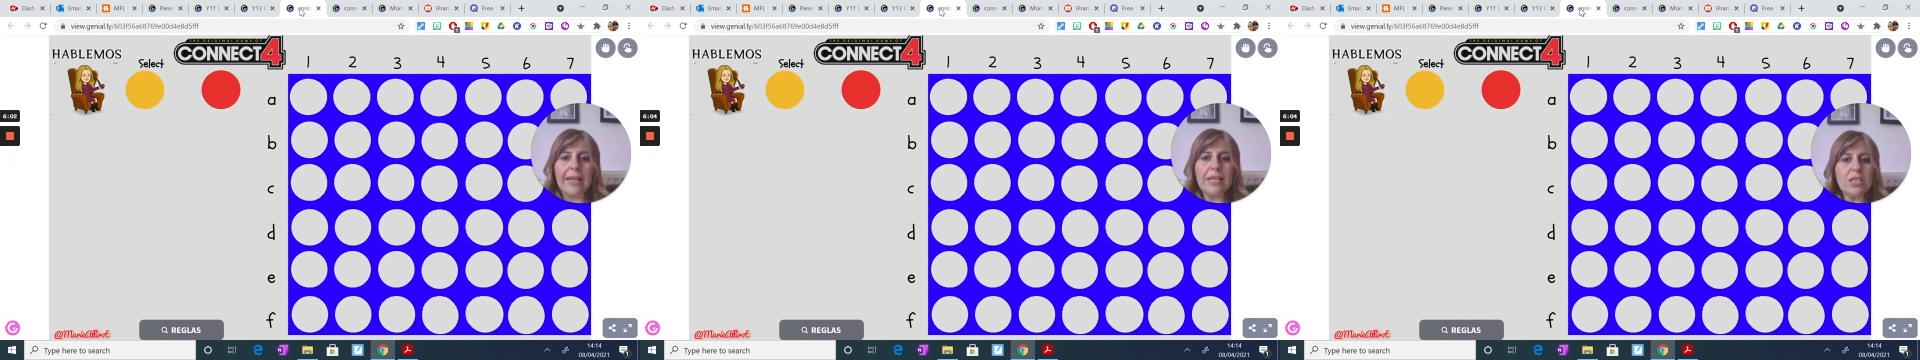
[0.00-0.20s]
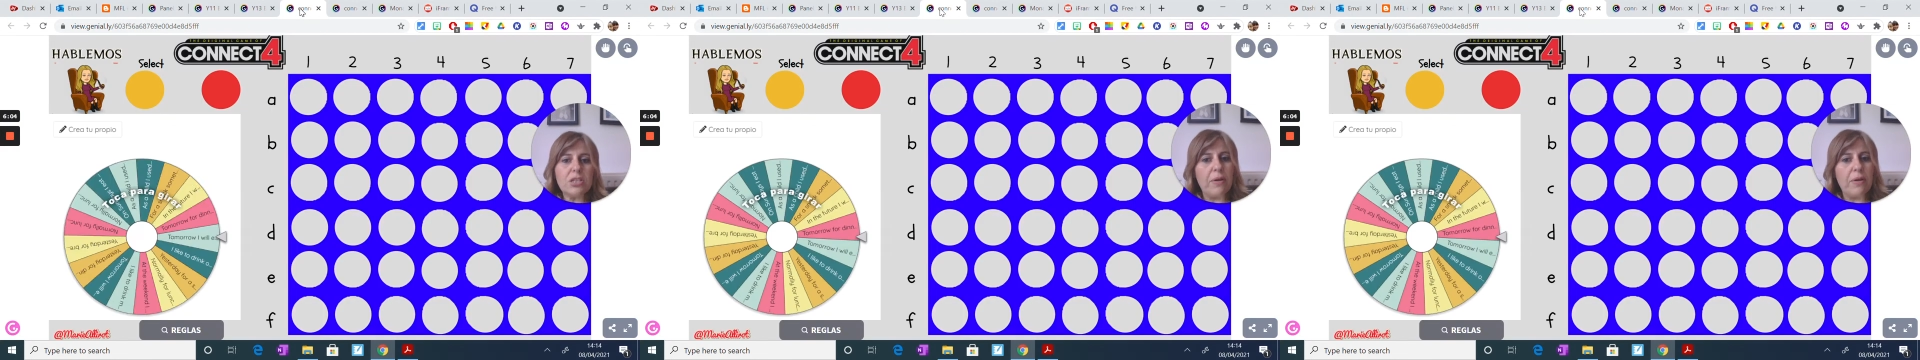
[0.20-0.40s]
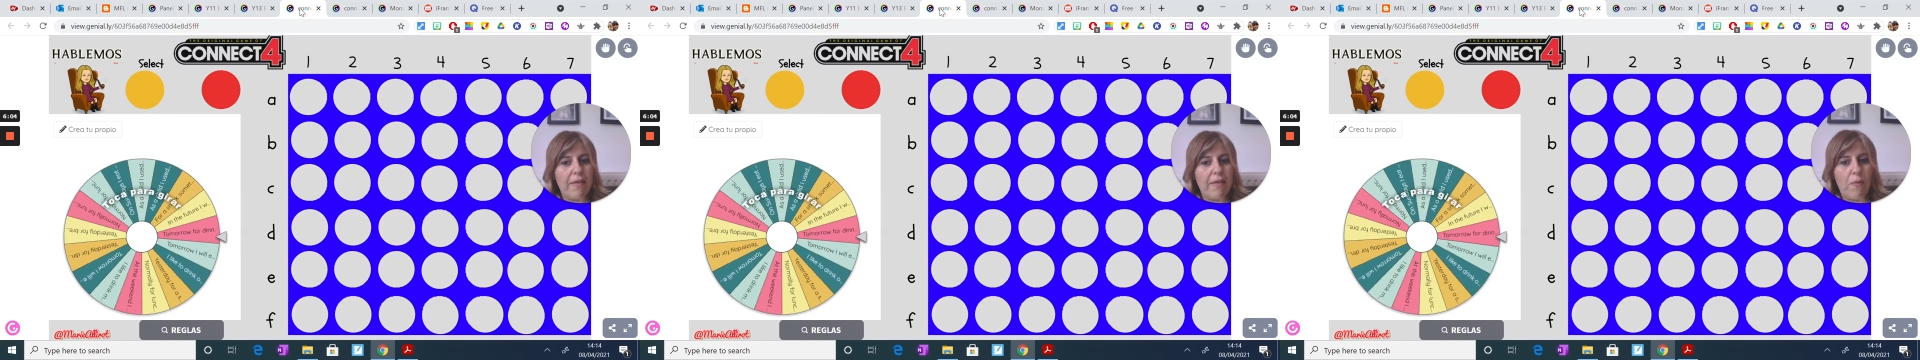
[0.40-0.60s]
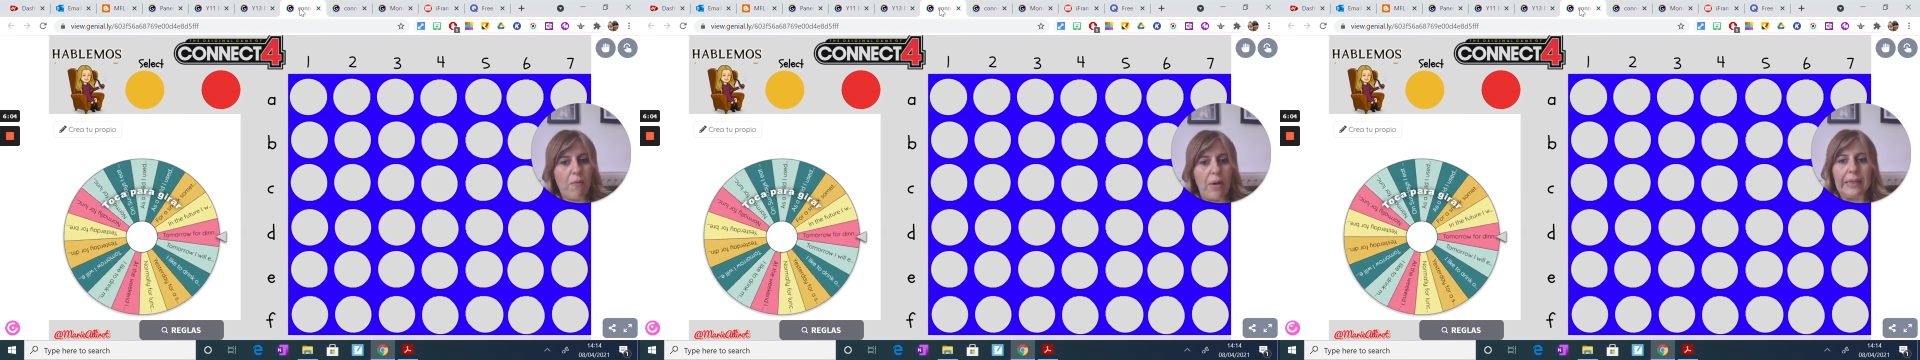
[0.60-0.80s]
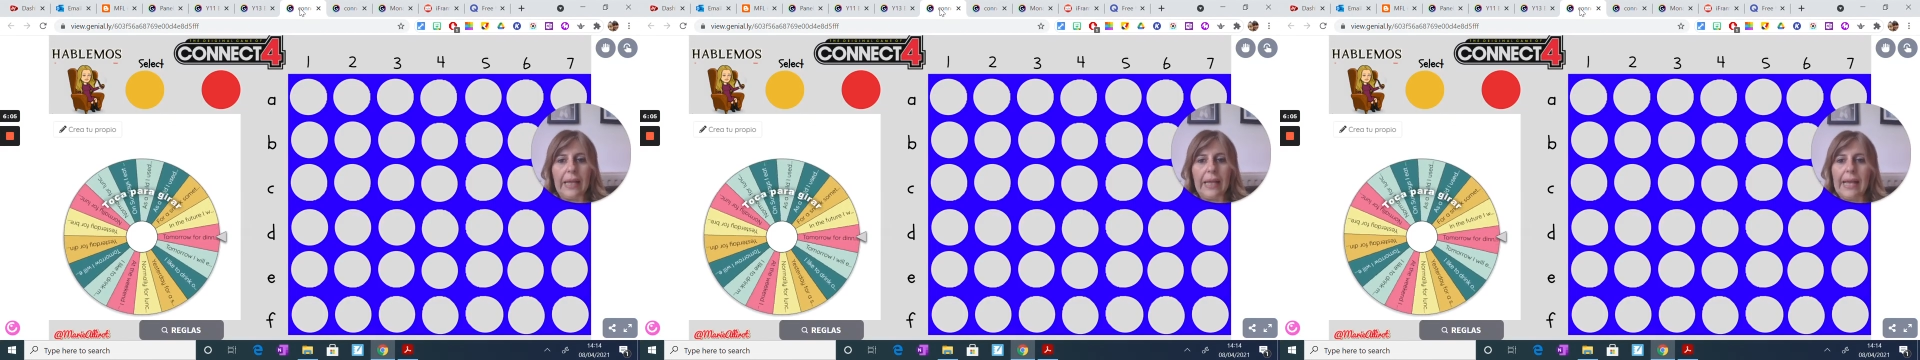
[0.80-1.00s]
do another one.
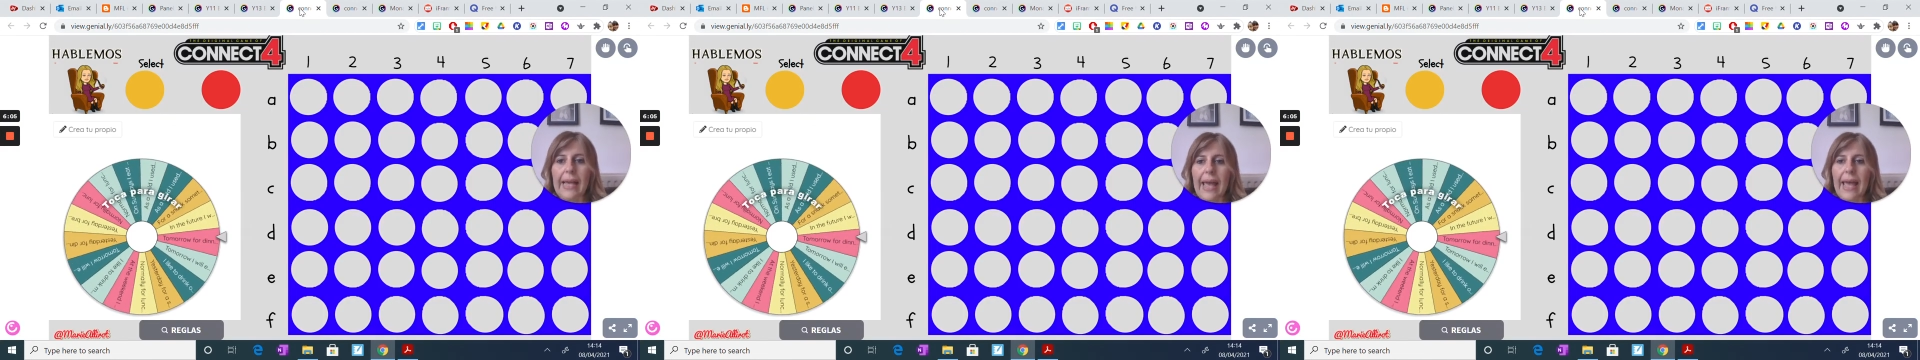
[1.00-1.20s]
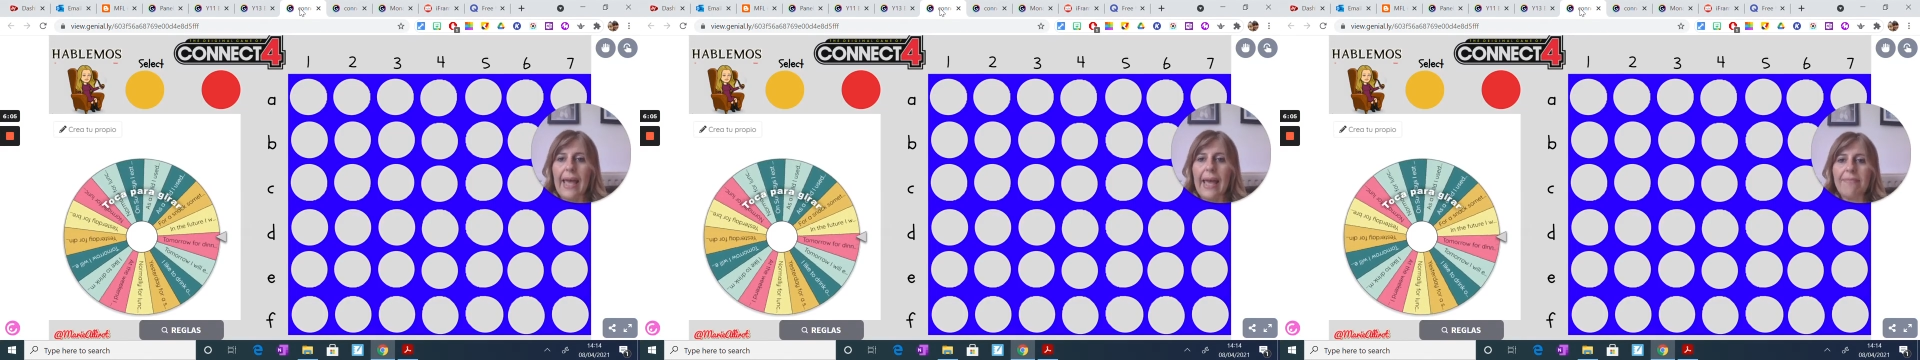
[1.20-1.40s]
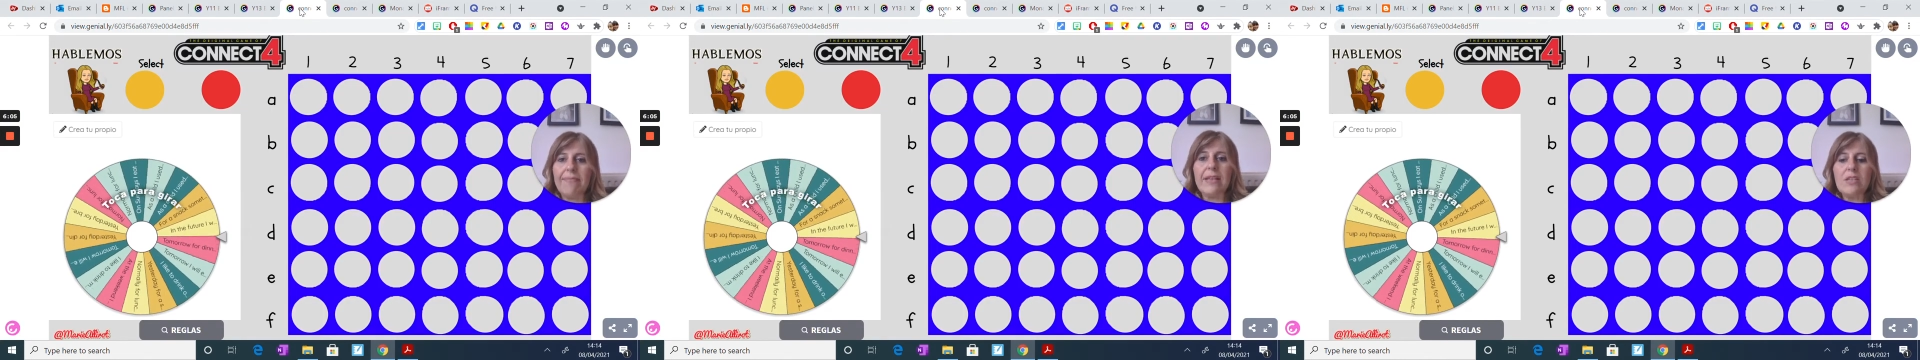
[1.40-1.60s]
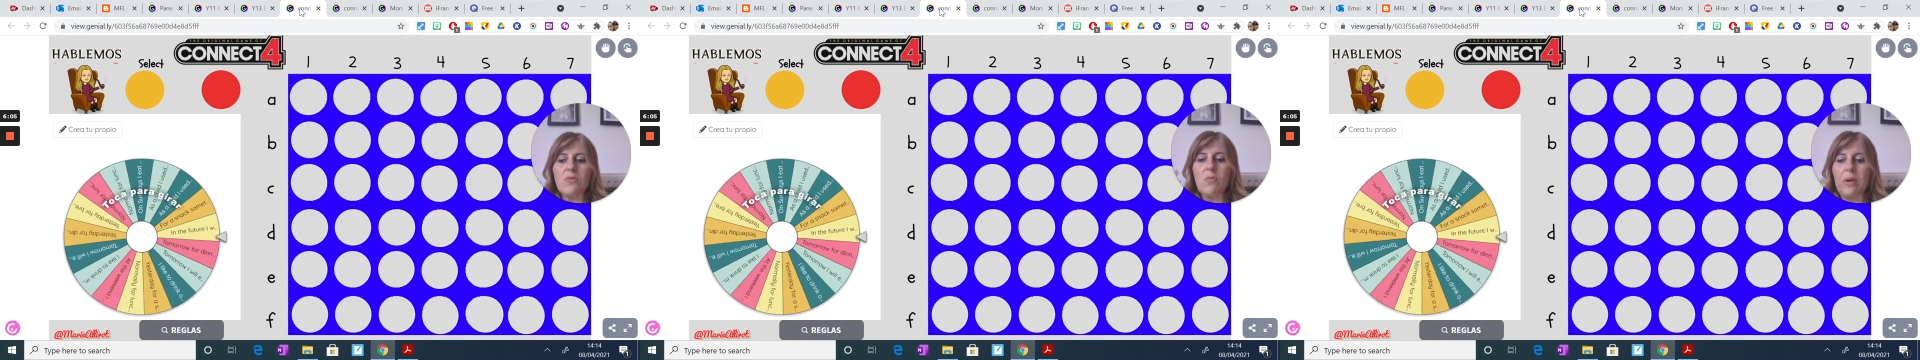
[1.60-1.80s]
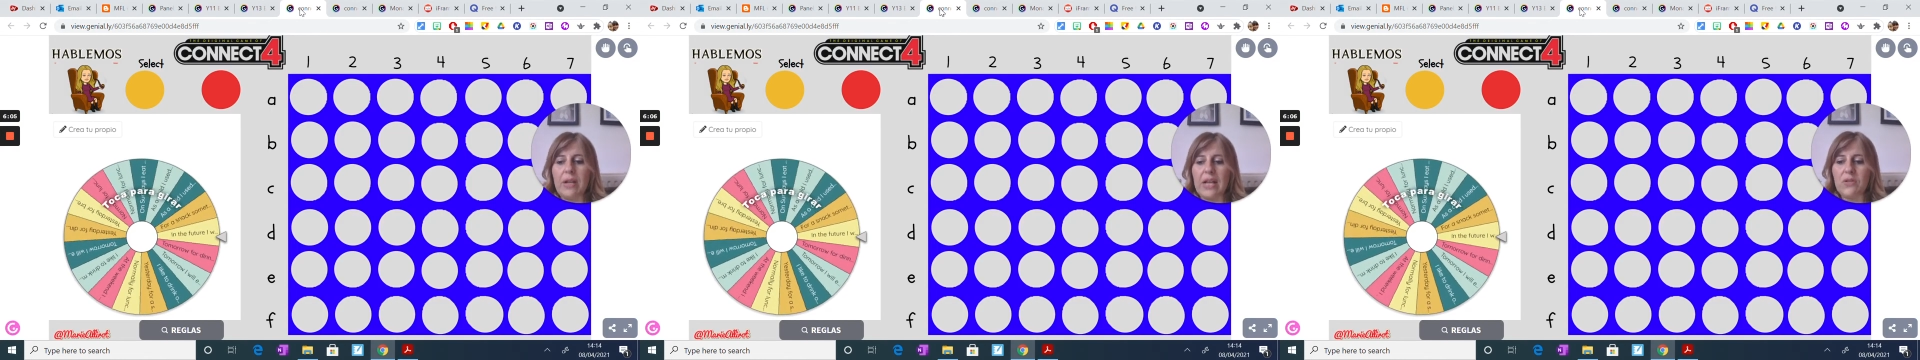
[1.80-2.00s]
This
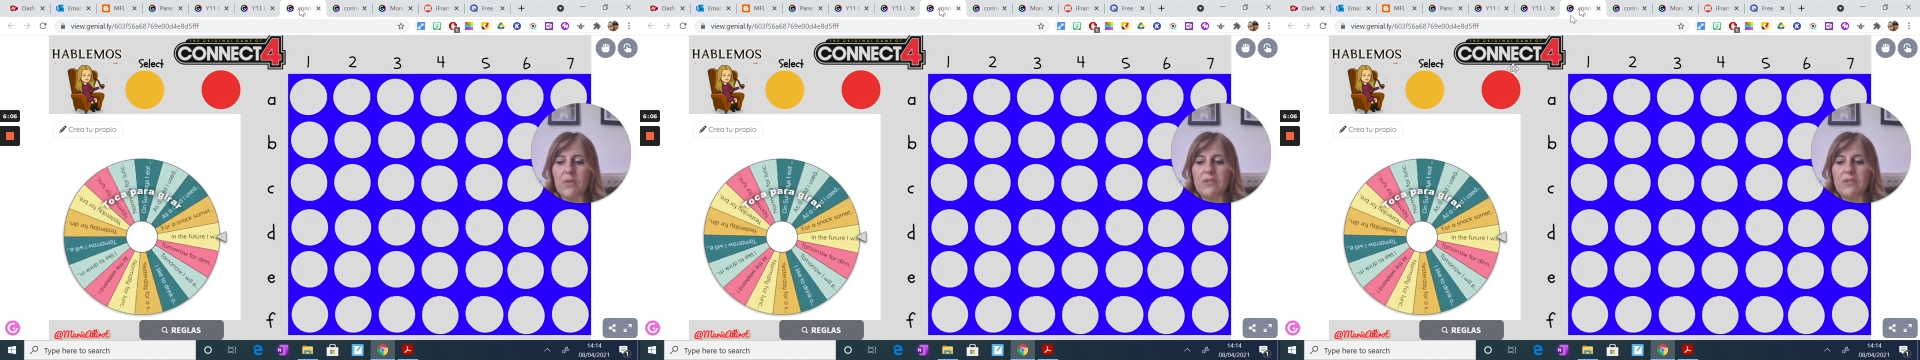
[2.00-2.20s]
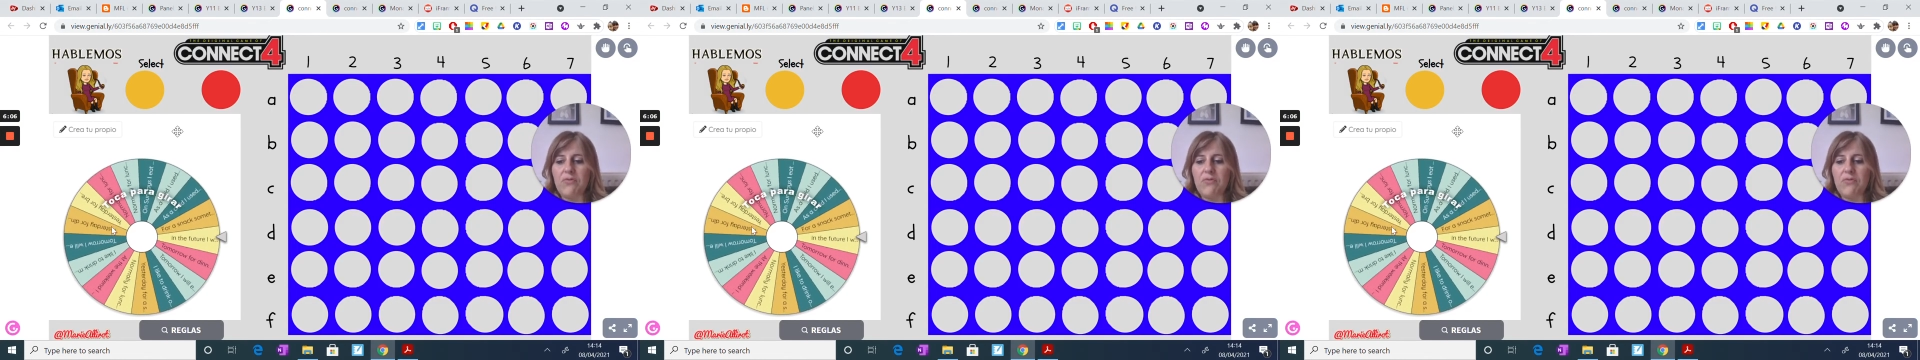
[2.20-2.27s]
one actually